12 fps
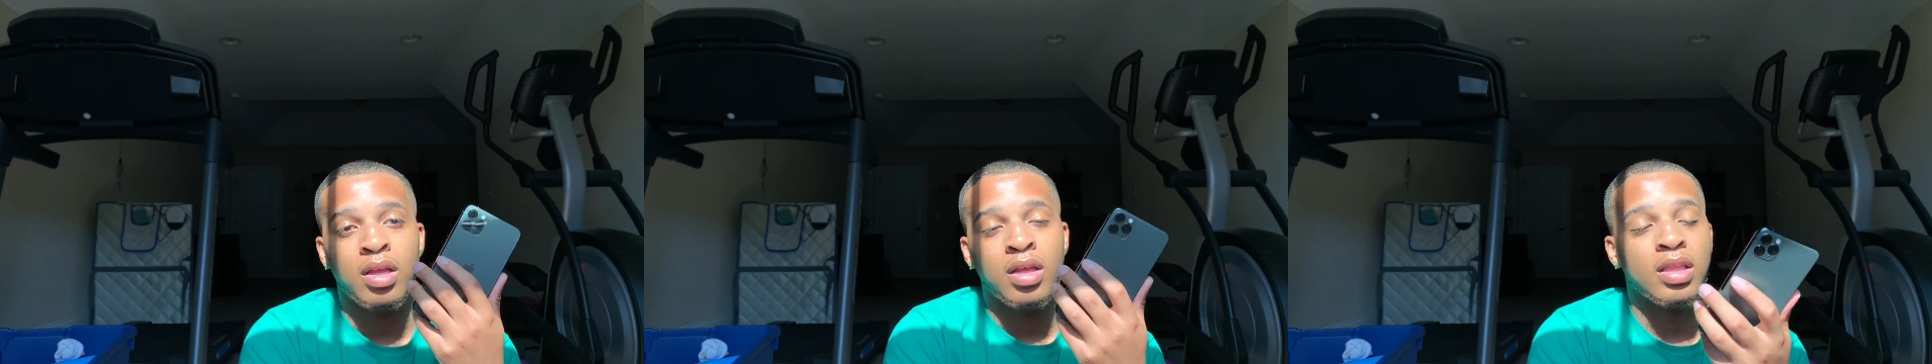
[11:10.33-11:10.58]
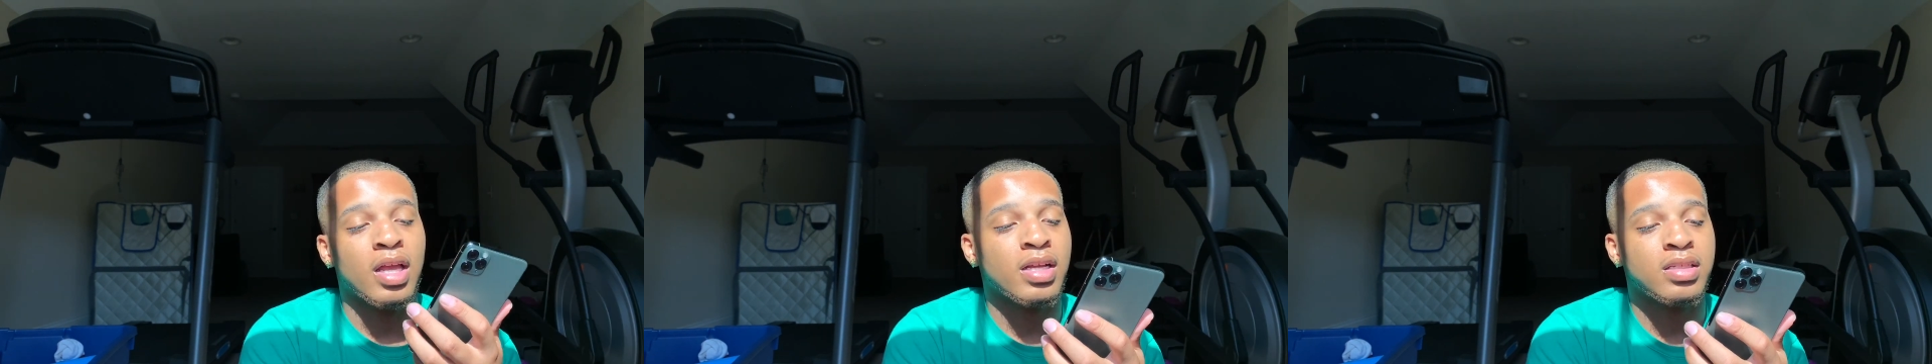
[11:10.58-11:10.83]

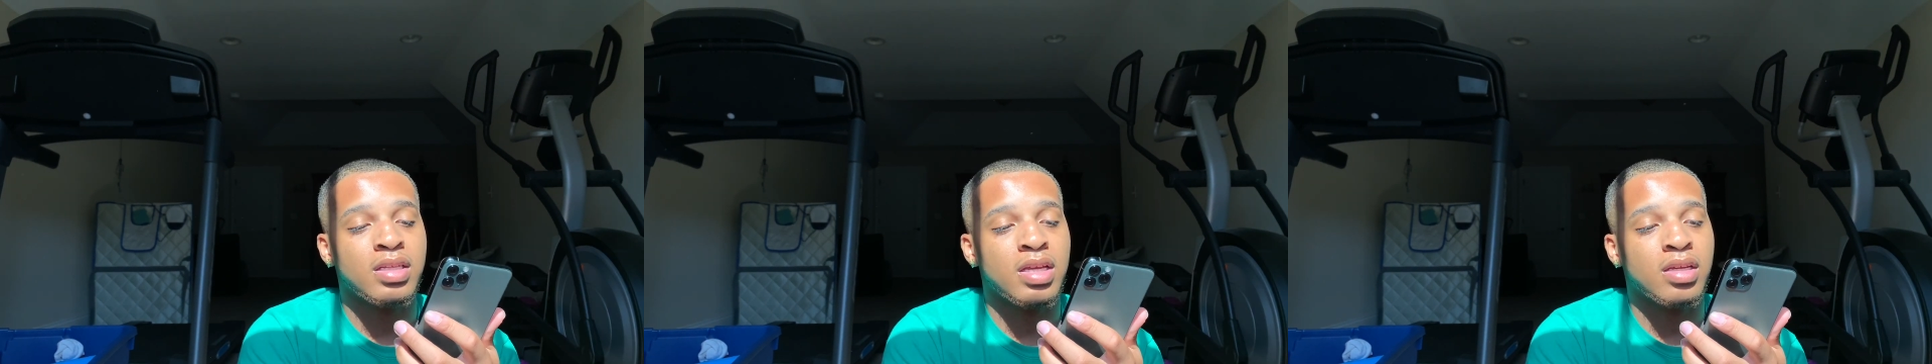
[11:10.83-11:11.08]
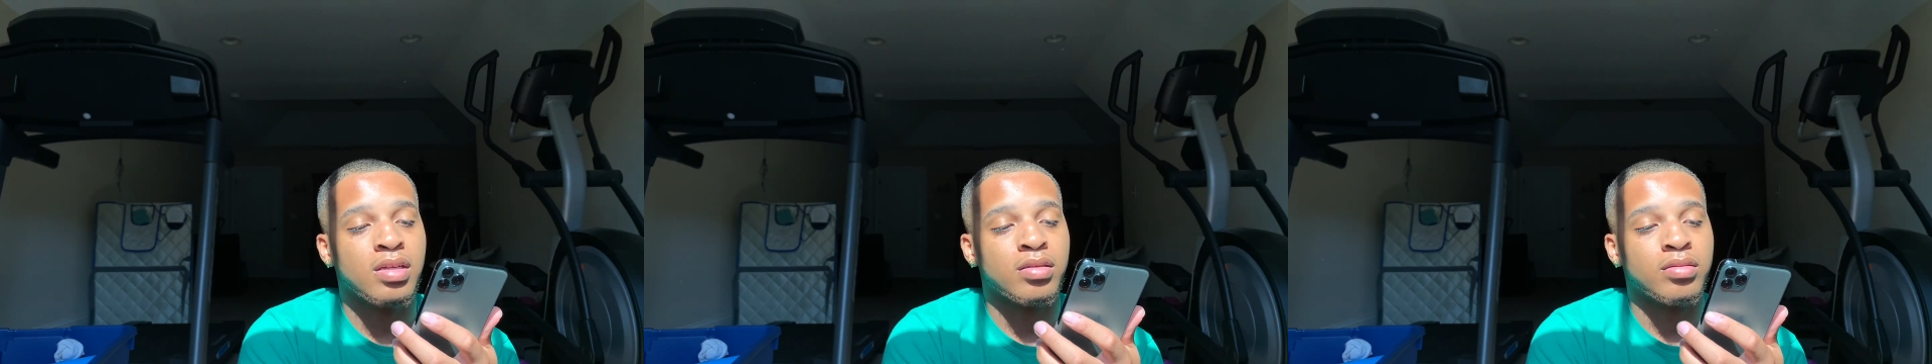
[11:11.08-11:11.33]
Like I
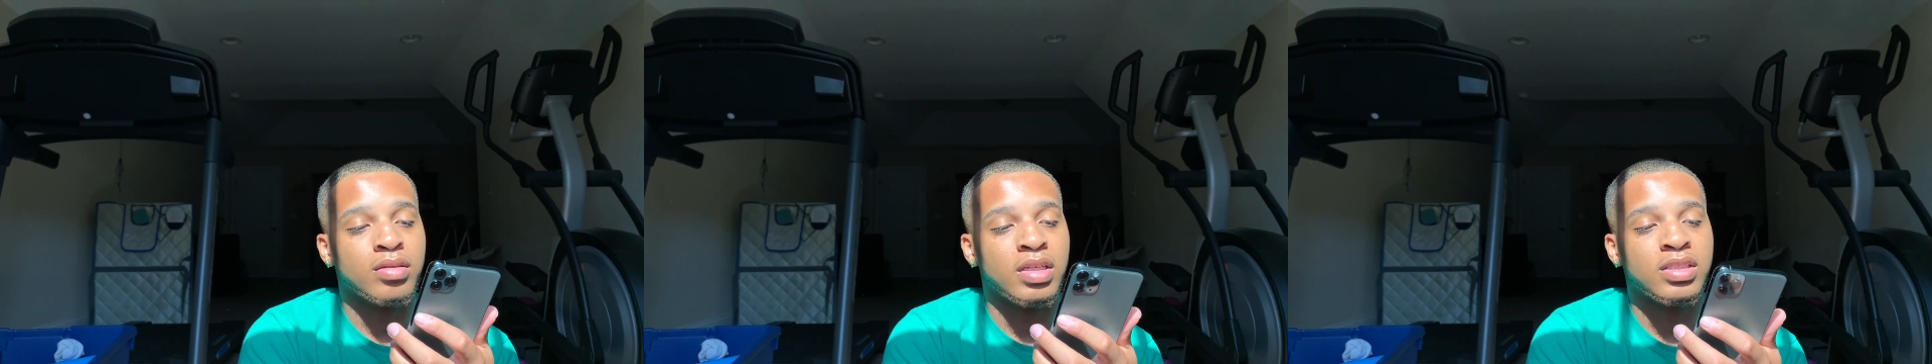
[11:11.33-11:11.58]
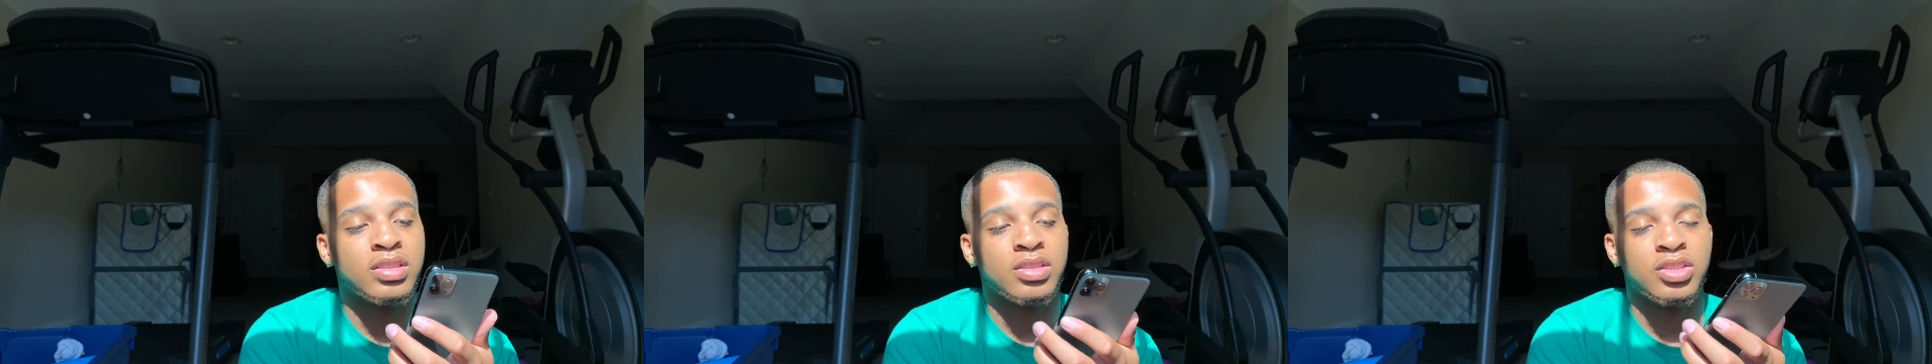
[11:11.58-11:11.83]
said,
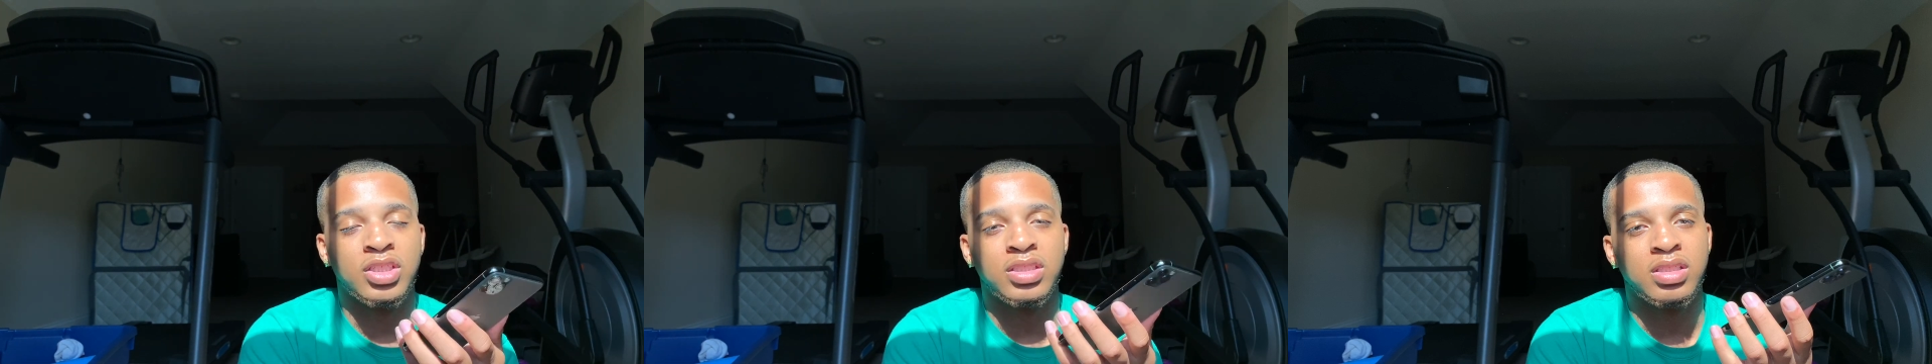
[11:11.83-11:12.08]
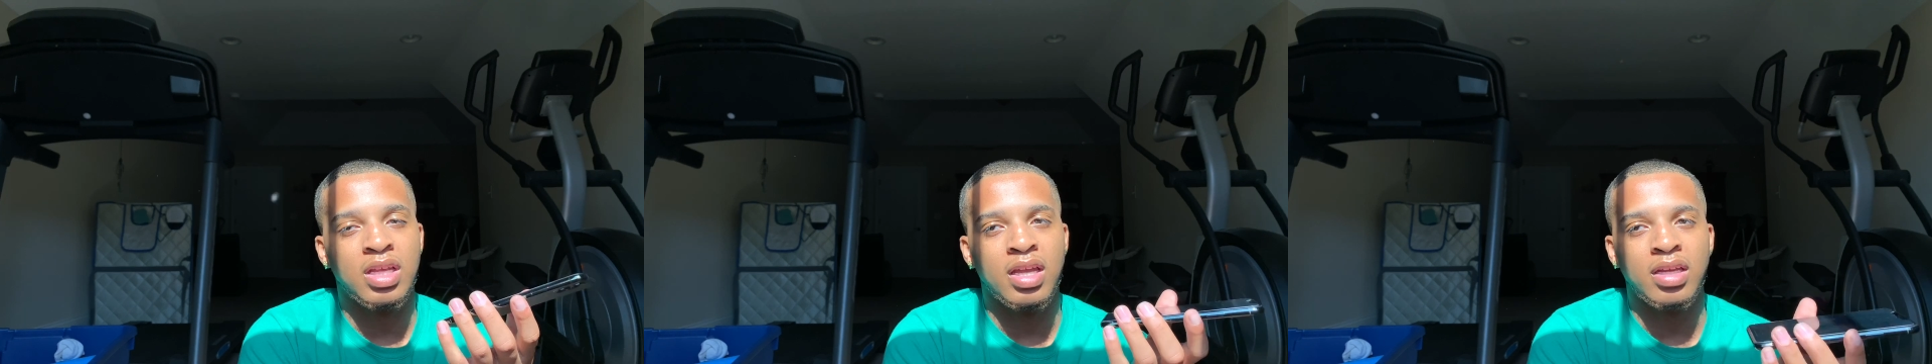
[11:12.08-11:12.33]
it's
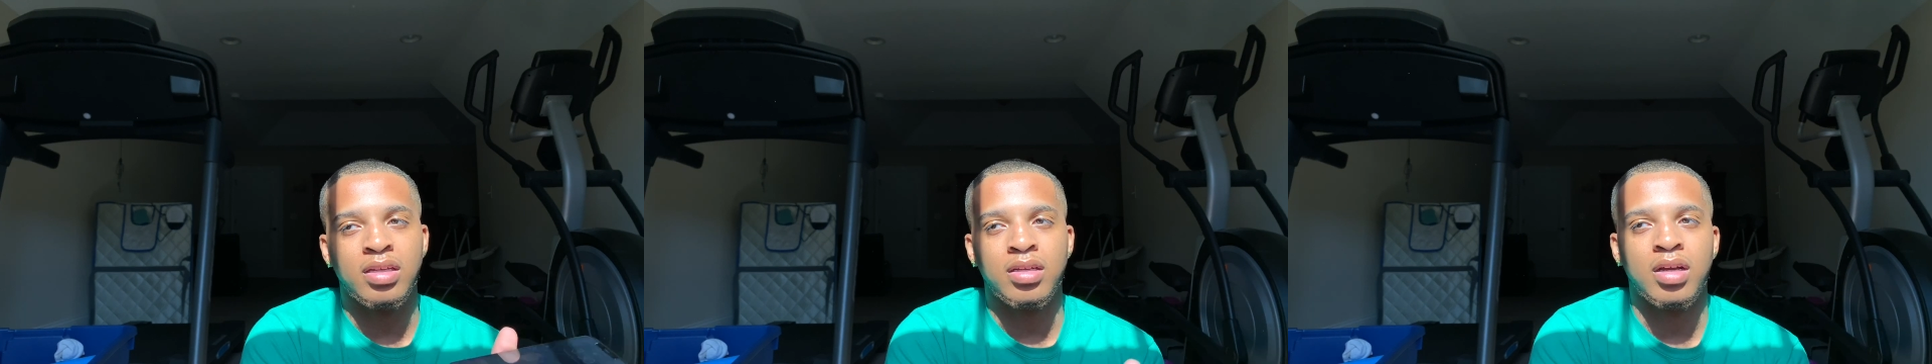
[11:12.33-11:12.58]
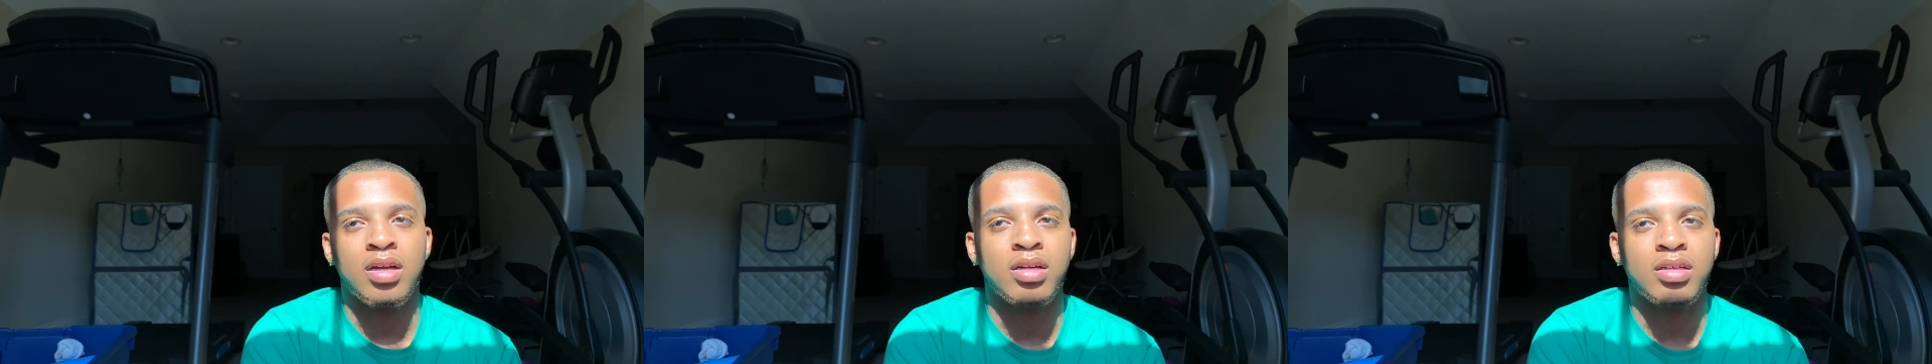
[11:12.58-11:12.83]
just like,
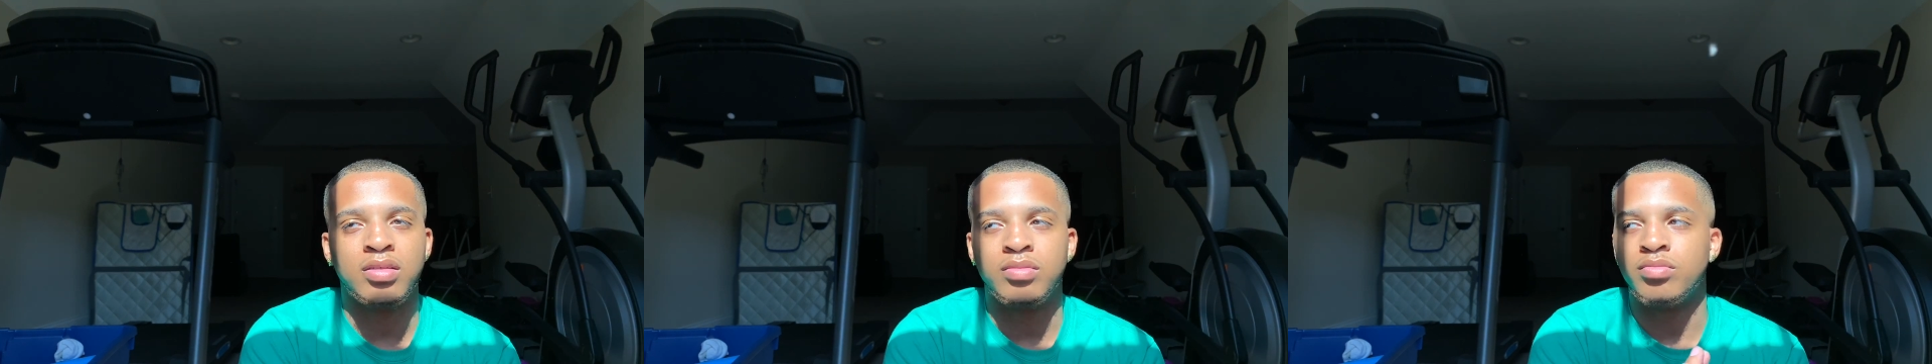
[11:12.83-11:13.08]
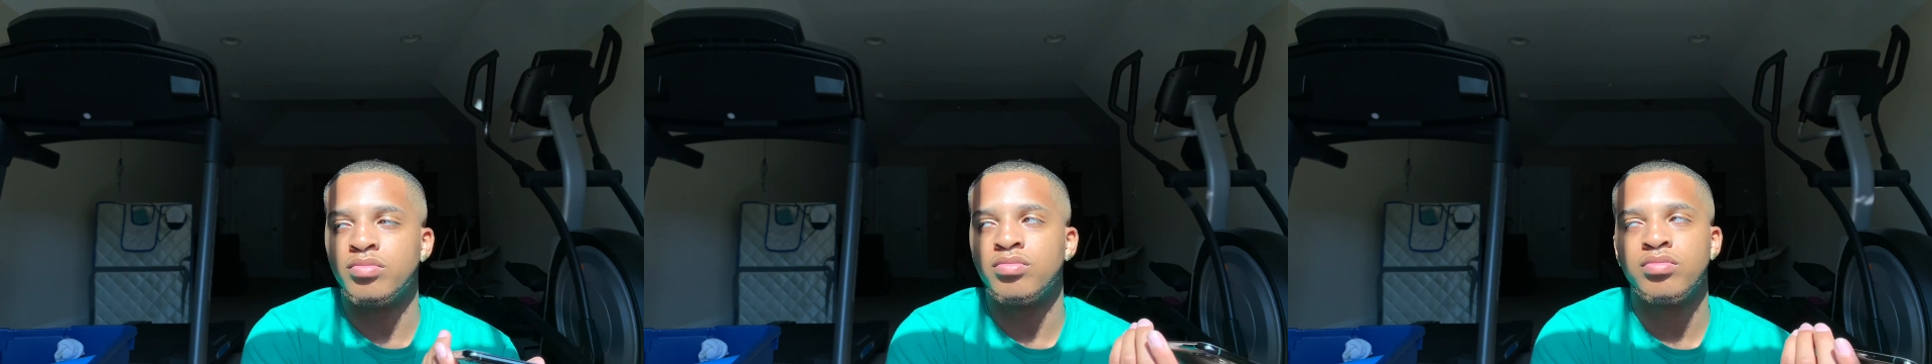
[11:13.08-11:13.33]

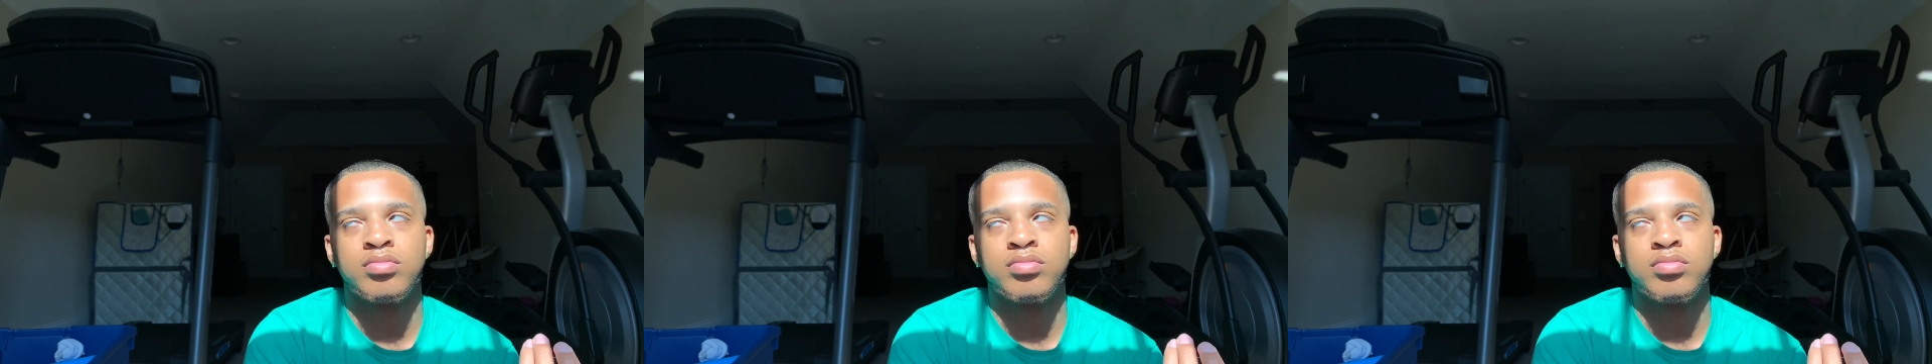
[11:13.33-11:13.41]
um,